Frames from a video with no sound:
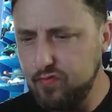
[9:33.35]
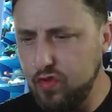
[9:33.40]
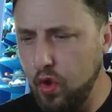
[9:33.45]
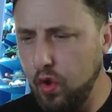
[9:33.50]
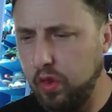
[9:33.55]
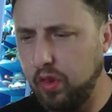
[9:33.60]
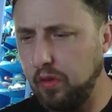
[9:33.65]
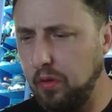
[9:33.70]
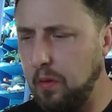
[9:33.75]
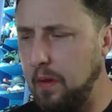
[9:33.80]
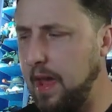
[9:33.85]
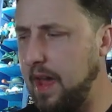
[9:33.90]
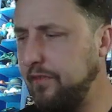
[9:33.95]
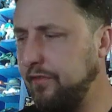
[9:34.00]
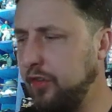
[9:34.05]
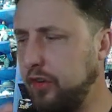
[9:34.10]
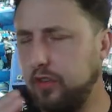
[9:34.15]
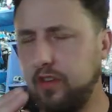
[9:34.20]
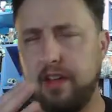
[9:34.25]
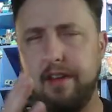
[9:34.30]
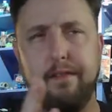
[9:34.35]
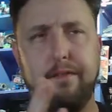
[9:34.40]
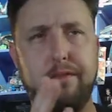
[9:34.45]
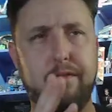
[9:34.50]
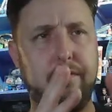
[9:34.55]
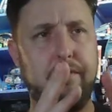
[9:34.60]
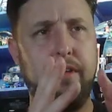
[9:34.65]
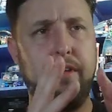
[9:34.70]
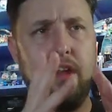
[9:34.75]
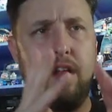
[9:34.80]
So you have this
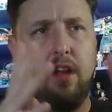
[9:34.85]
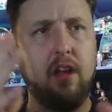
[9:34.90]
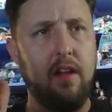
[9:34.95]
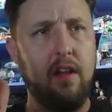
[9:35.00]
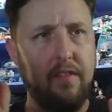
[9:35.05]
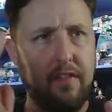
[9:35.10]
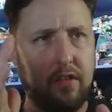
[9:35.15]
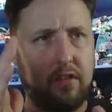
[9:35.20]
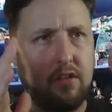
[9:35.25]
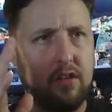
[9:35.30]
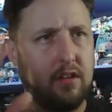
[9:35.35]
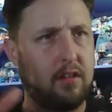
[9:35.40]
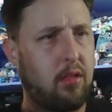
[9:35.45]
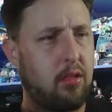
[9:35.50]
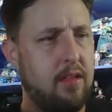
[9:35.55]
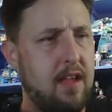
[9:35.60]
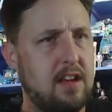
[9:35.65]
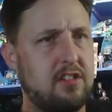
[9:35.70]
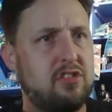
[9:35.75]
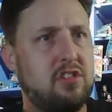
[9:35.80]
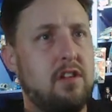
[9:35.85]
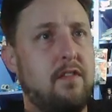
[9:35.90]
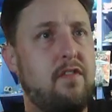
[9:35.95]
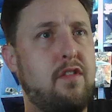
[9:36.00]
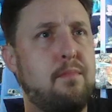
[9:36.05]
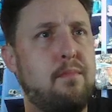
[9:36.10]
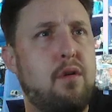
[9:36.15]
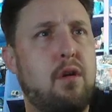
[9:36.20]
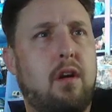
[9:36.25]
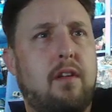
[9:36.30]
good section of
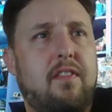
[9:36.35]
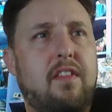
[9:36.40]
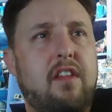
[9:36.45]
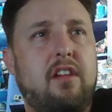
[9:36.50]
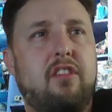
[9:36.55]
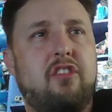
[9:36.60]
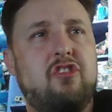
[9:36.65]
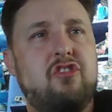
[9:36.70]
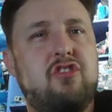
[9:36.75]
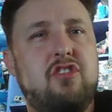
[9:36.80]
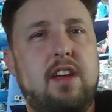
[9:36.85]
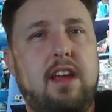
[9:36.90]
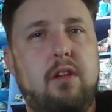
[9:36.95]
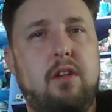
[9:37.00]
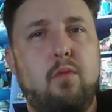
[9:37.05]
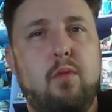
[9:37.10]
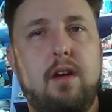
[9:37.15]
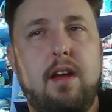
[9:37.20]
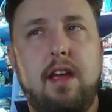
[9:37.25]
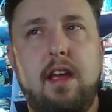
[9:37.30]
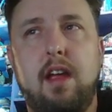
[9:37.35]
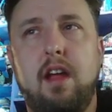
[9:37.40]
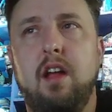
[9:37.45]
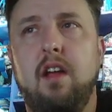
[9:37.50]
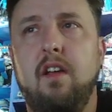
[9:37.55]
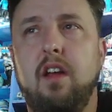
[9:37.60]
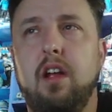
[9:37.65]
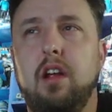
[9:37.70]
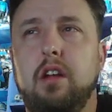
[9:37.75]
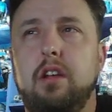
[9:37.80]
the book that is Janeway
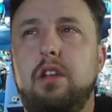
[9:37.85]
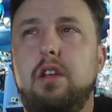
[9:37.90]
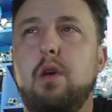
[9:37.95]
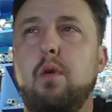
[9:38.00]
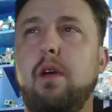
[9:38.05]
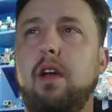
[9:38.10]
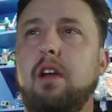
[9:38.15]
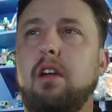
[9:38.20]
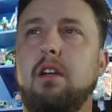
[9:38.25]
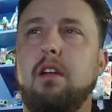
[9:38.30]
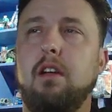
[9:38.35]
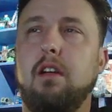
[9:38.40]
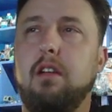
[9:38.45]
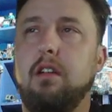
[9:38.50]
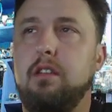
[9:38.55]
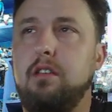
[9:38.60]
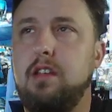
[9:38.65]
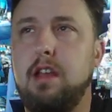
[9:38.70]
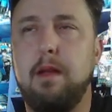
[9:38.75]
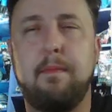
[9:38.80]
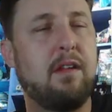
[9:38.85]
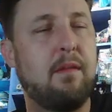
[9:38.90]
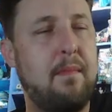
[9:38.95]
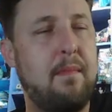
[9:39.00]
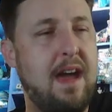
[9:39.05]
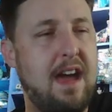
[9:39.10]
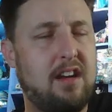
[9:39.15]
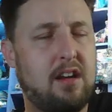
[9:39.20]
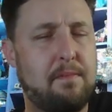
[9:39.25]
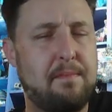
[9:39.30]
doing her
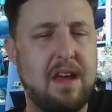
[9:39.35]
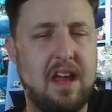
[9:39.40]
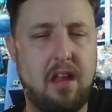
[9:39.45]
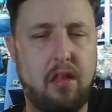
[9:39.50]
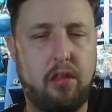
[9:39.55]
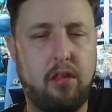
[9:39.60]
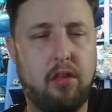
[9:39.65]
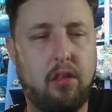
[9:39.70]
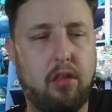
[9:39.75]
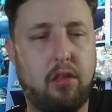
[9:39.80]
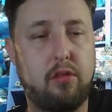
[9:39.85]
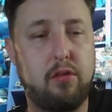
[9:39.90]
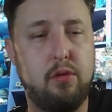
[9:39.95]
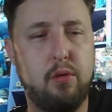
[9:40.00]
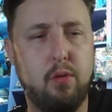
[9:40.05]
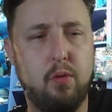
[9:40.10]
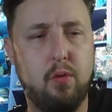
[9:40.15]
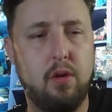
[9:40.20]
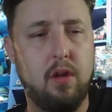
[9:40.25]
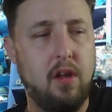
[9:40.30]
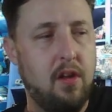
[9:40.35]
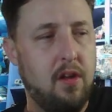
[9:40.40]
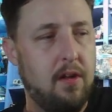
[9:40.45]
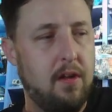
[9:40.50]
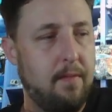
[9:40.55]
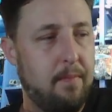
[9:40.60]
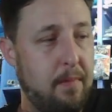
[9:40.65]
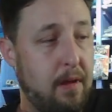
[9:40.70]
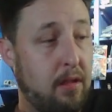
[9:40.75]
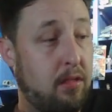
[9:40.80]
diplomatic paces to
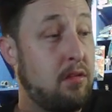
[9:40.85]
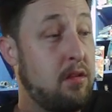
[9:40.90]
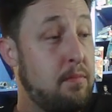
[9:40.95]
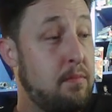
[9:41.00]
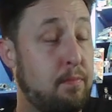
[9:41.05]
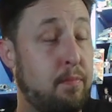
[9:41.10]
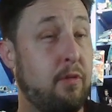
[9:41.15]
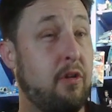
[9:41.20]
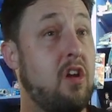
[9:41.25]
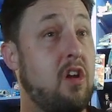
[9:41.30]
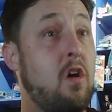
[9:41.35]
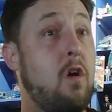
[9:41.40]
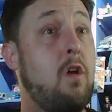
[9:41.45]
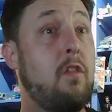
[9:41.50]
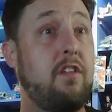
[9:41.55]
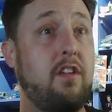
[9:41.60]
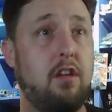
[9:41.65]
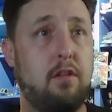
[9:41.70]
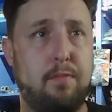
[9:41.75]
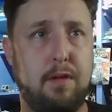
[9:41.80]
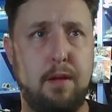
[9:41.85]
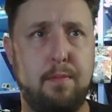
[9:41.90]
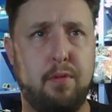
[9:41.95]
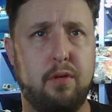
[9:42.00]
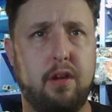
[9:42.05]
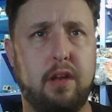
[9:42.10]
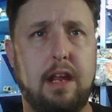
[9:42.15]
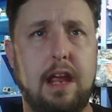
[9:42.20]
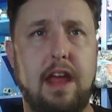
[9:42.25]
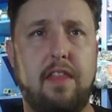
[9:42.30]
basically bring all these
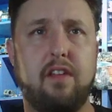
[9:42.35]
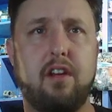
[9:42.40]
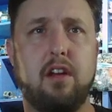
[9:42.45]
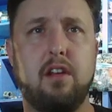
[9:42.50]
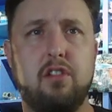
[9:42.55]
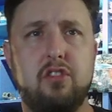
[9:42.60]
people together.